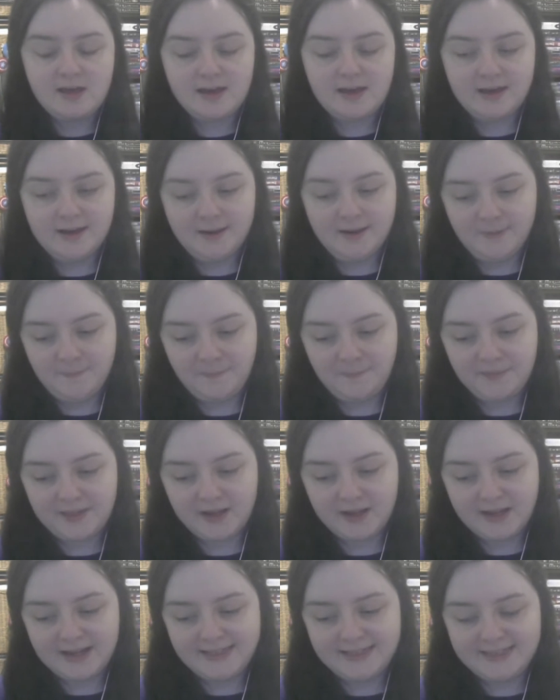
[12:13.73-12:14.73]
Um,
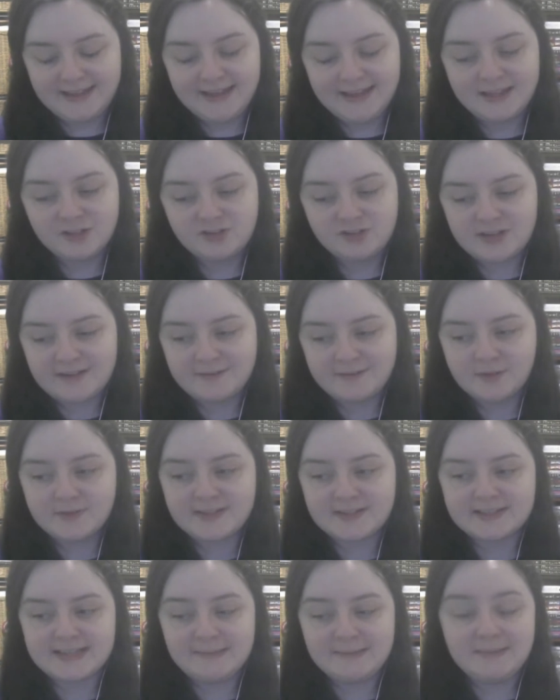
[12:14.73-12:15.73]
I think in general,
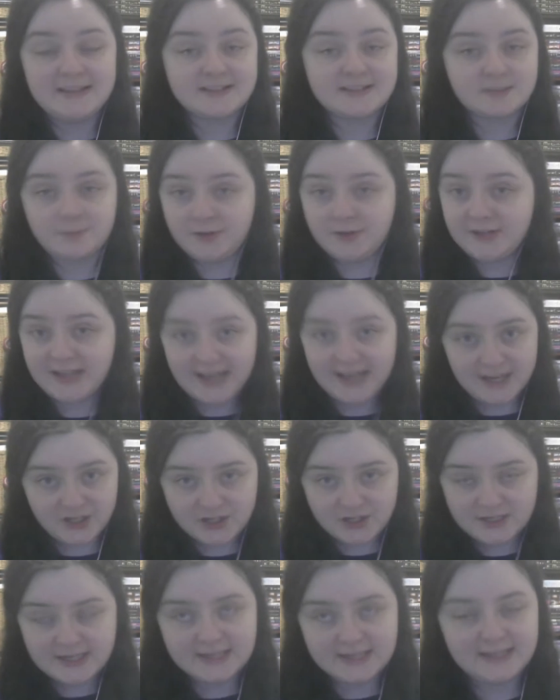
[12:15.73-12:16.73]
this team needs
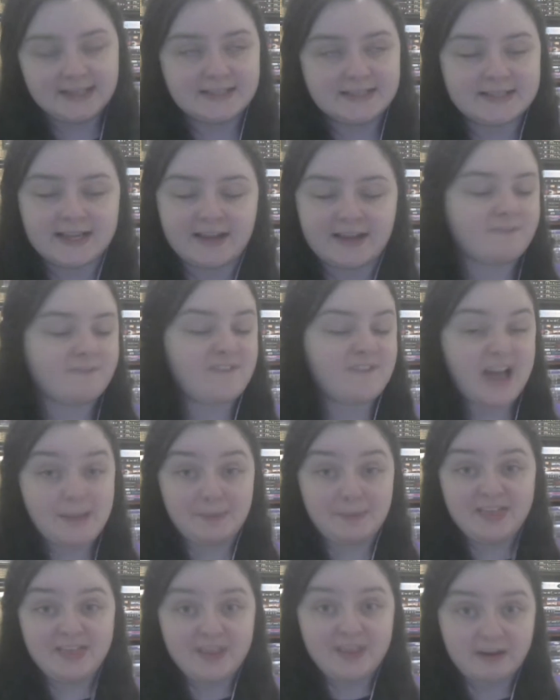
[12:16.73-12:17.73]
communication. It needs like
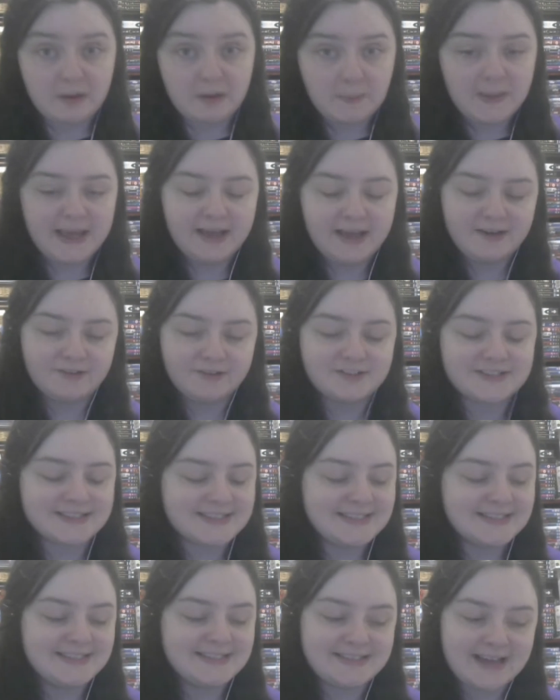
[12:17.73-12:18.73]
family therapy or just
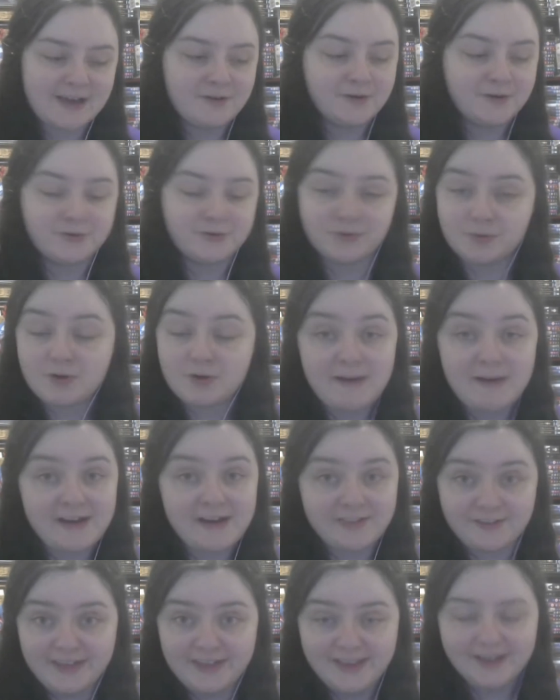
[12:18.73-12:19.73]
to sit down and talk about how
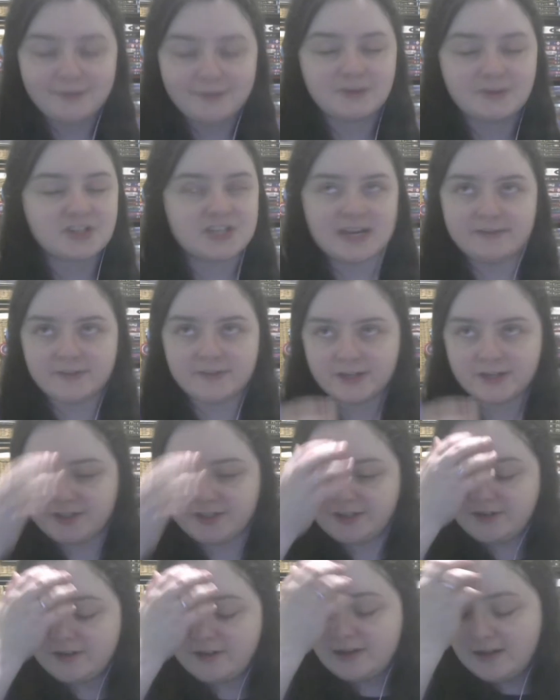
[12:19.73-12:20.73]
they're feeling, which they're never going
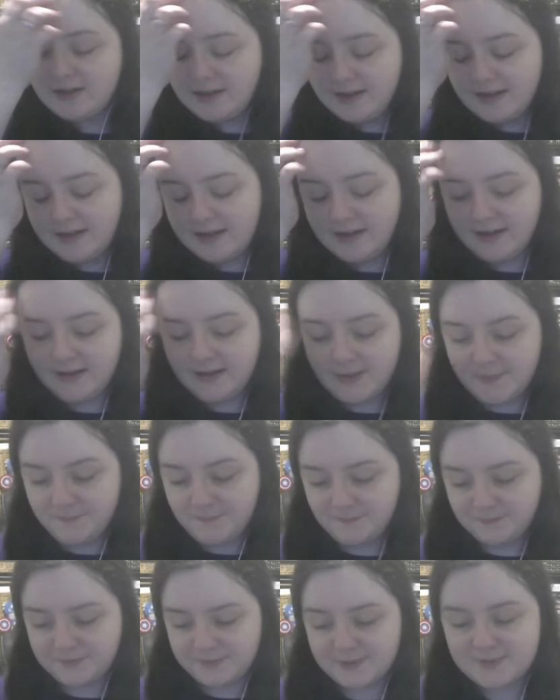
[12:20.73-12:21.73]
to do.
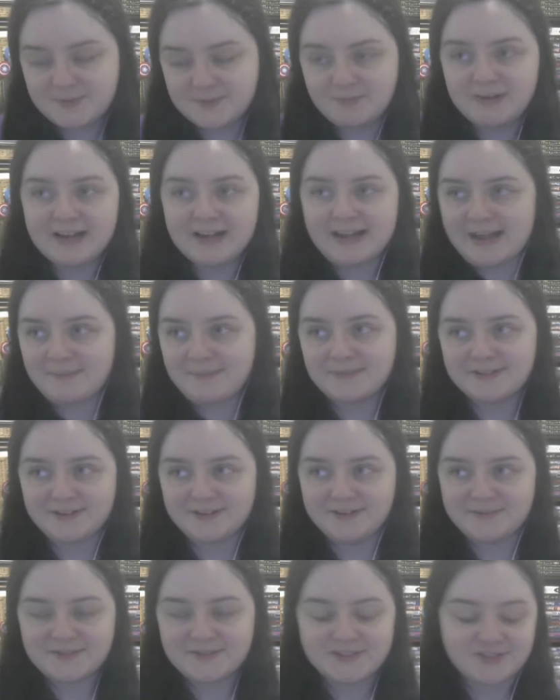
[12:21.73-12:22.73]
Um, it was a brilliant
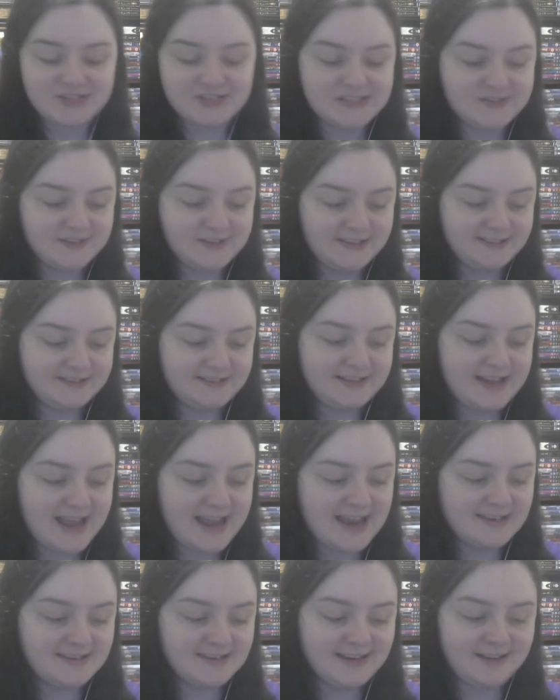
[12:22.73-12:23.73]
episode. It was stressful
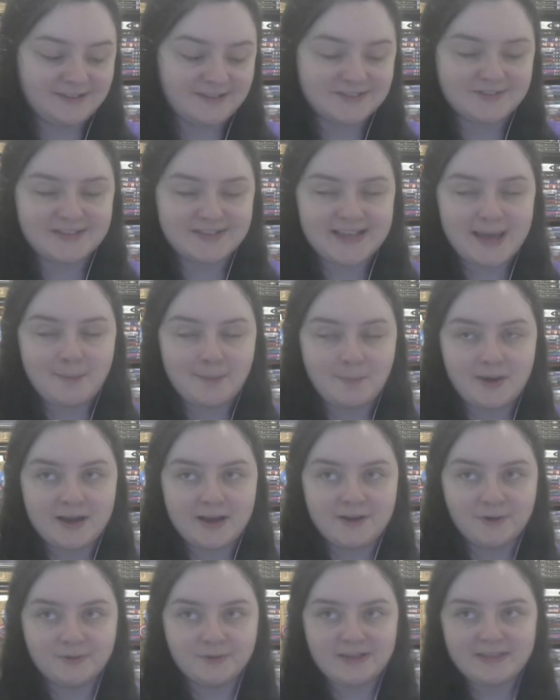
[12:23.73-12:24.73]
endings. the
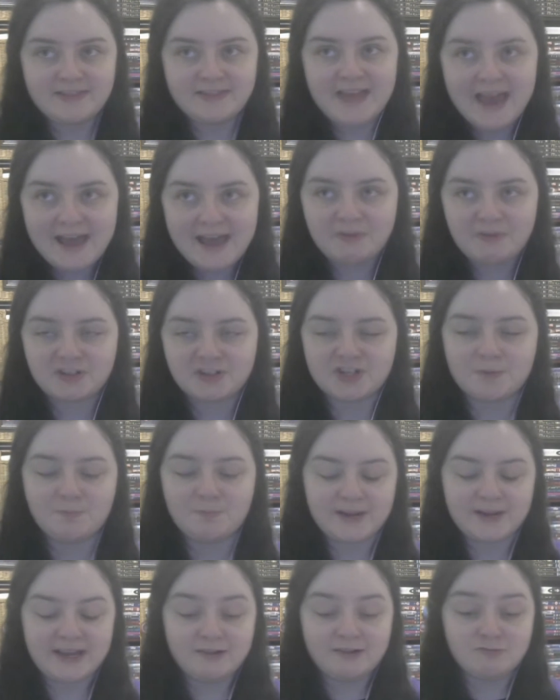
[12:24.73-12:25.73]
Empire know they're there, but
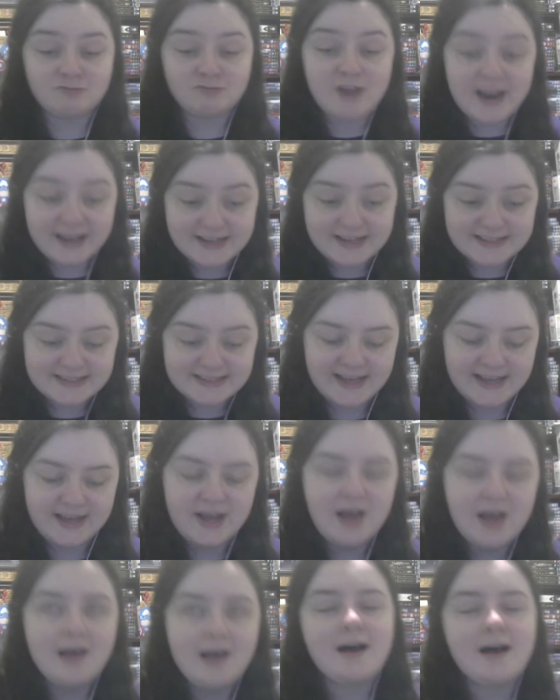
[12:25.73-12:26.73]
jumping in
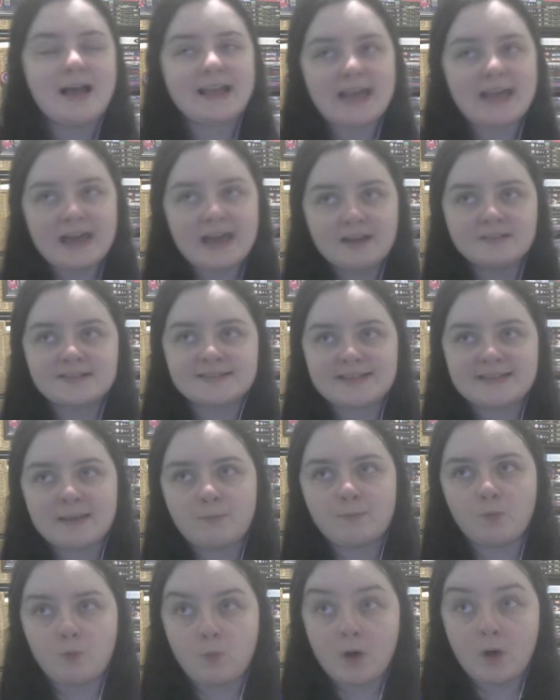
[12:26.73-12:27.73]
recklessly. I can
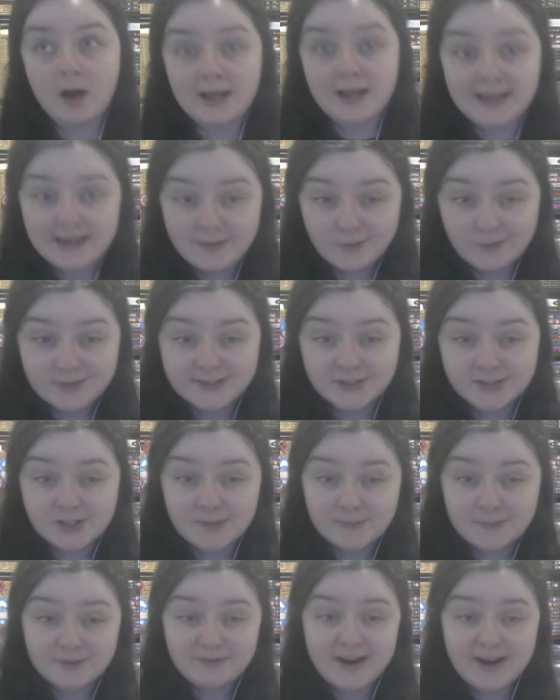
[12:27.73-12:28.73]
understand why he wants to
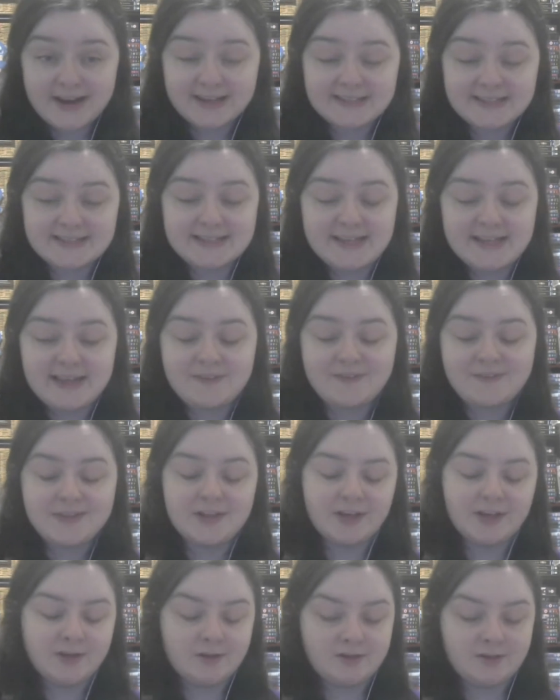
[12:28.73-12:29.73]
jump in recklessly, given
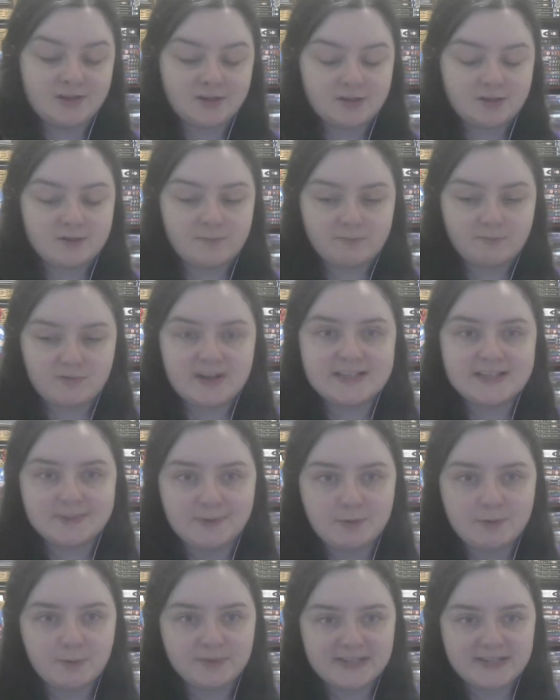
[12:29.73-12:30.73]
that you know the, the
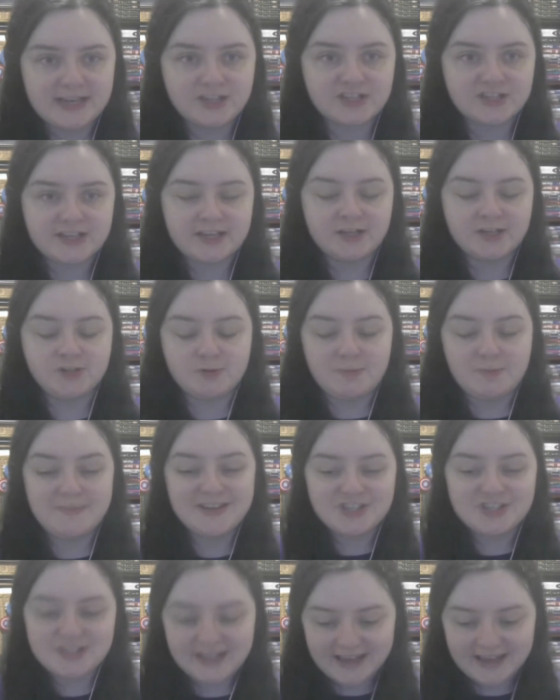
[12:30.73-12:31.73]
reason we were potentially going to do a
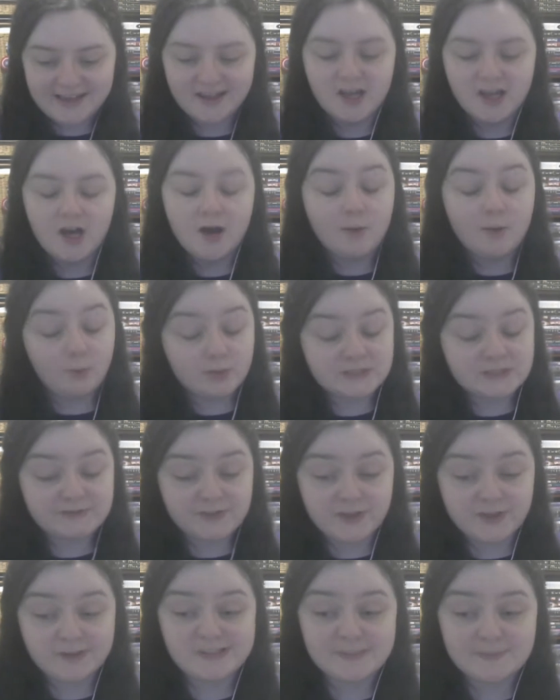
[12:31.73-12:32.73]
mission here was
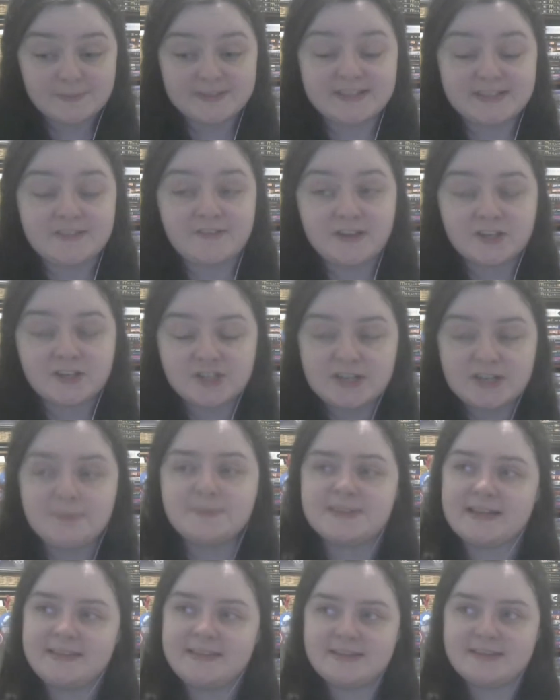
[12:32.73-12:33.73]
for those specific
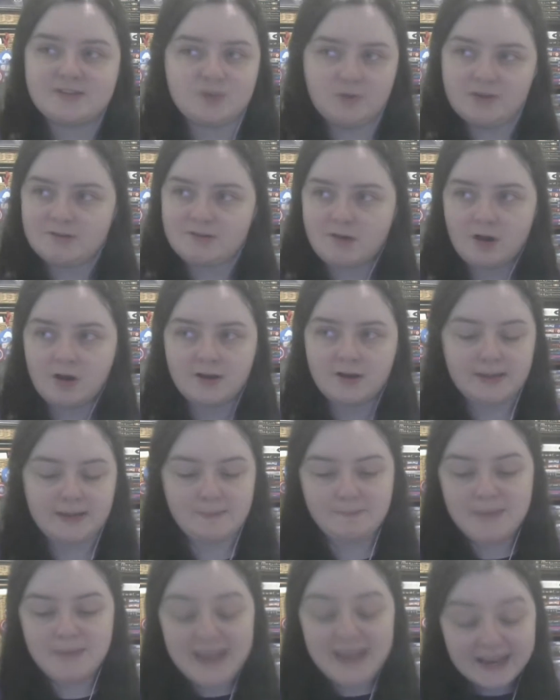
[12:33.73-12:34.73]
ships, and soon there aren't going
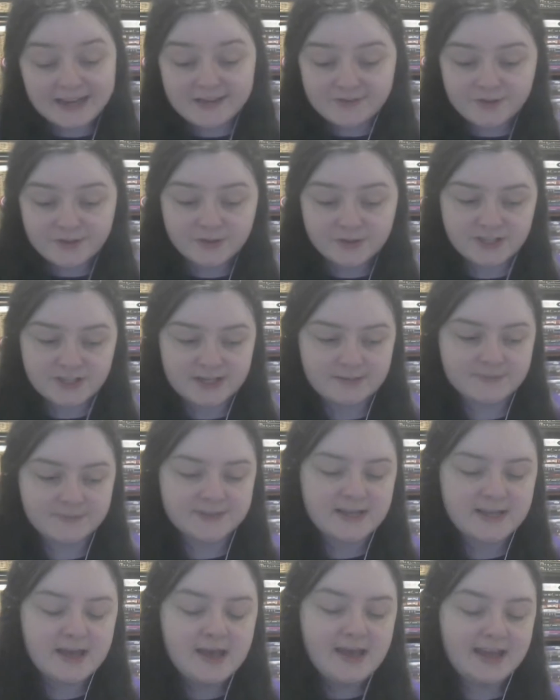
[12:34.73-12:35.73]
to be any of those
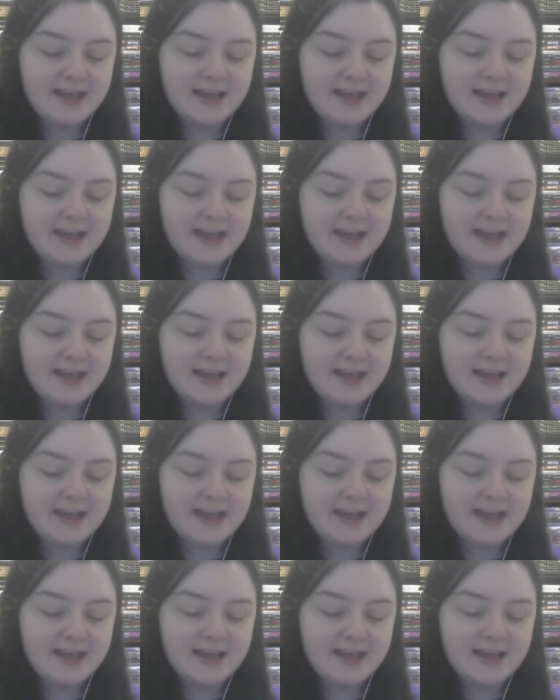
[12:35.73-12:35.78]
ships.